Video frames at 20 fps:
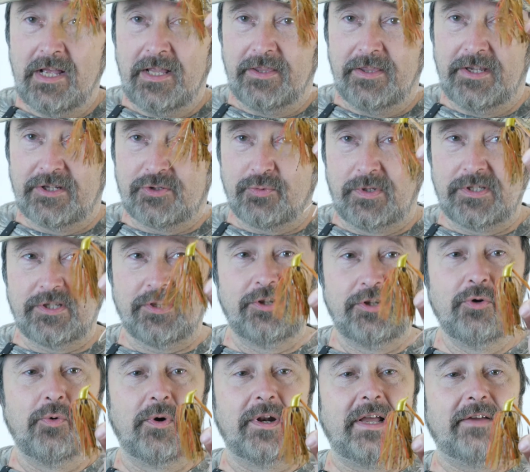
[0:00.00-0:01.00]
This one's a
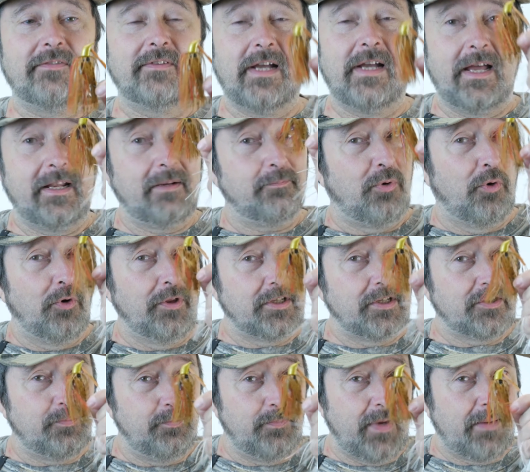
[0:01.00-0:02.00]
new one I've got. Boy, this
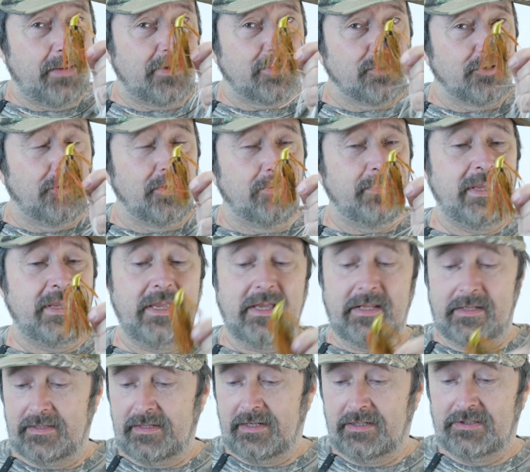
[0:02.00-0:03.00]
baby's going to be
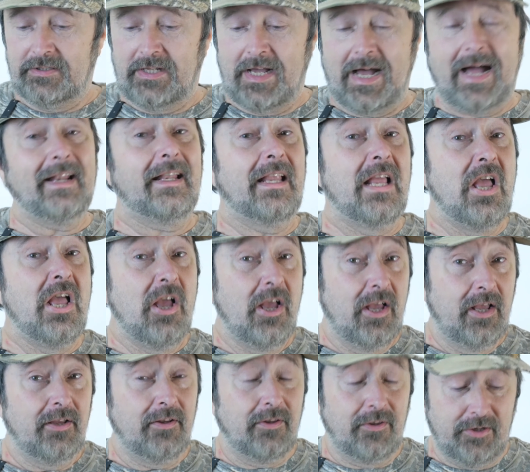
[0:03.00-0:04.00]
hit a lot
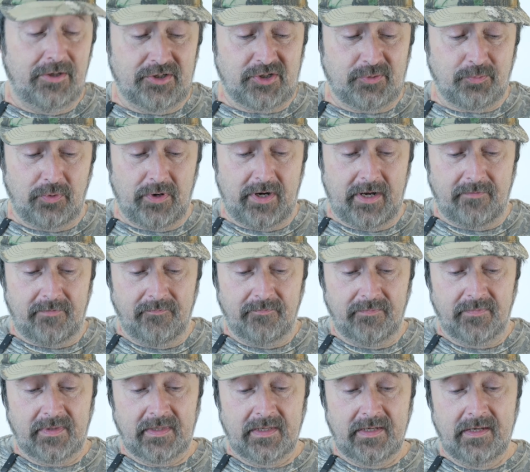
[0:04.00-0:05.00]
this spring.
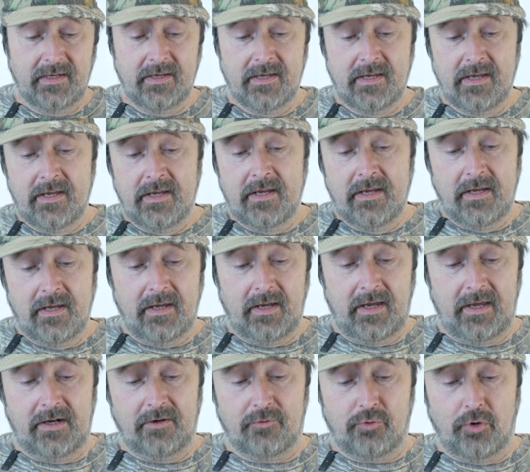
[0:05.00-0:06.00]

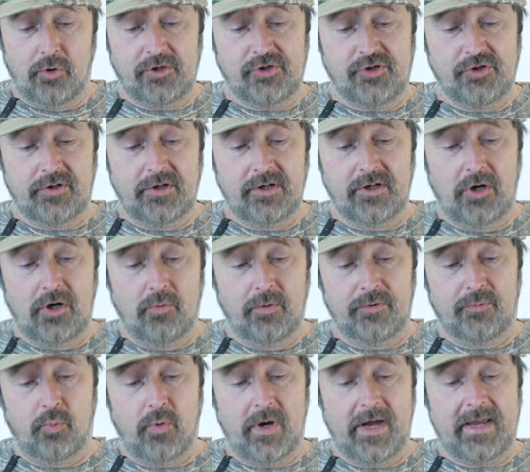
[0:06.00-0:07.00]
And of course you can go with
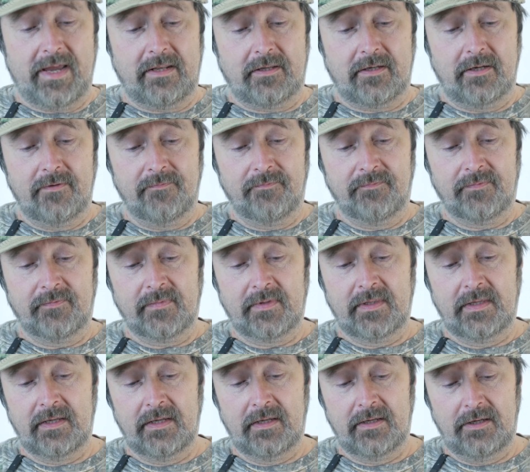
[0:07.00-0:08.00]
white.
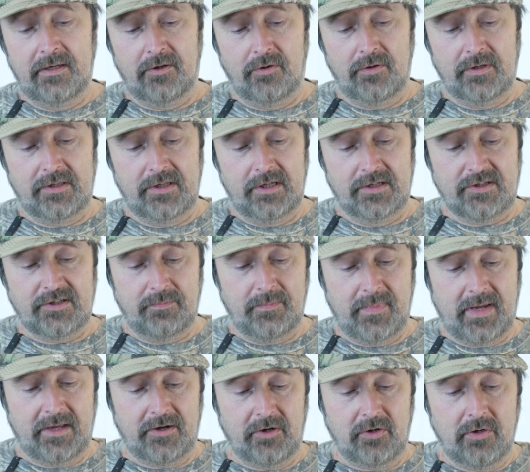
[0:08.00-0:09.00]
It doesn't
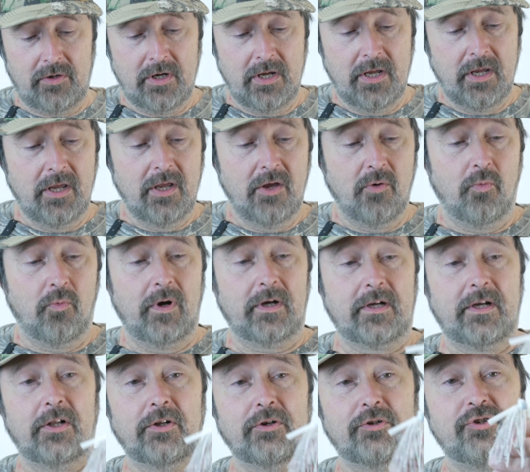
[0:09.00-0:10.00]
matter what
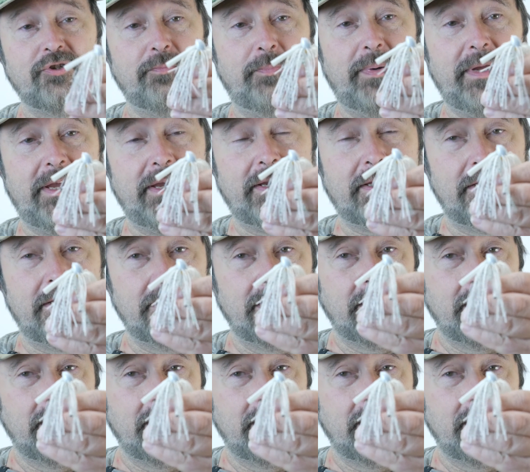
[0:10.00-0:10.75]
colors you pick.